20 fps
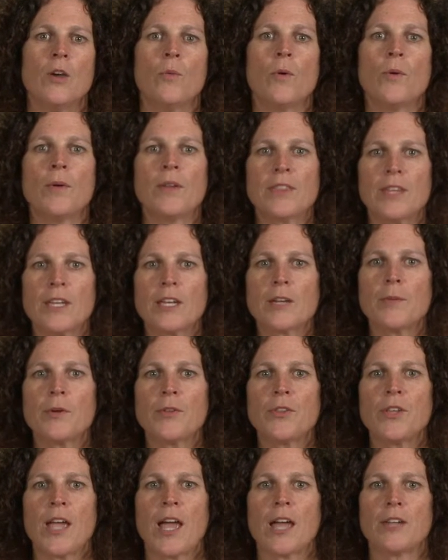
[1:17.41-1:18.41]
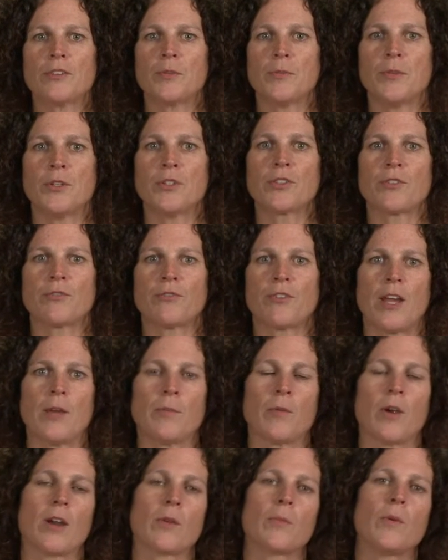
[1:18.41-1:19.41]
When we think about the attribution
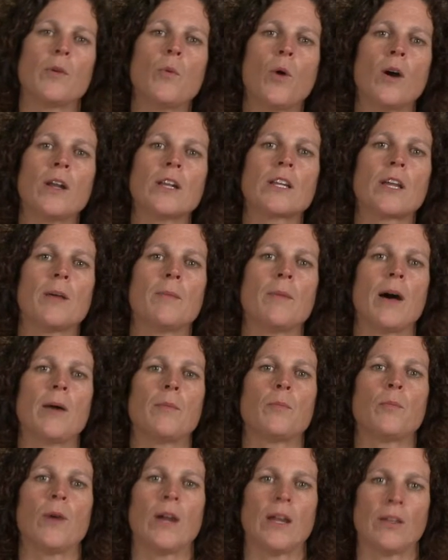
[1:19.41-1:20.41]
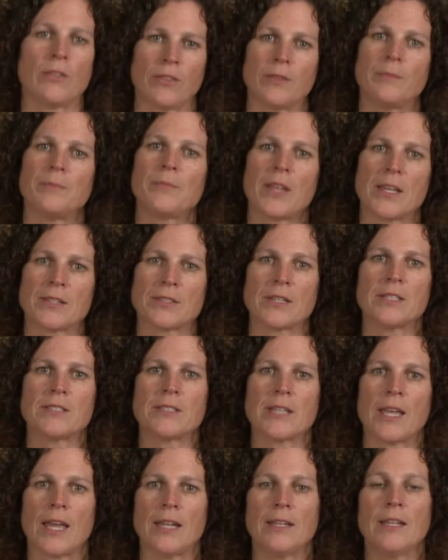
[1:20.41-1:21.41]
framework, we want to come up with, as I
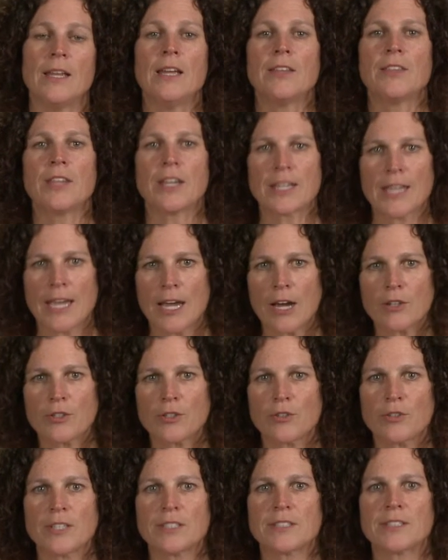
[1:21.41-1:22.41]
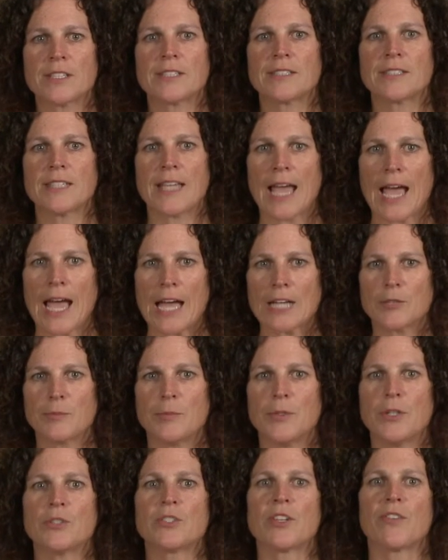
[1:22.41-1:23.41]
said, the characteristics, the
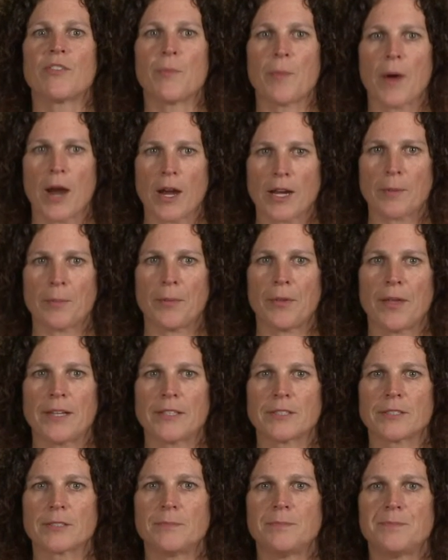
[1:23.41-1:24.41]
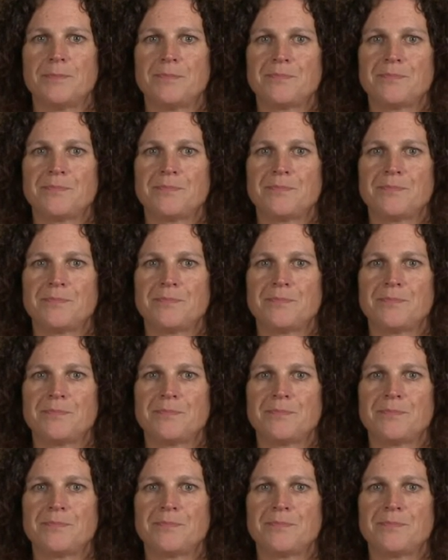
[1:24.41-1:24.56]
attributes of the marketplace.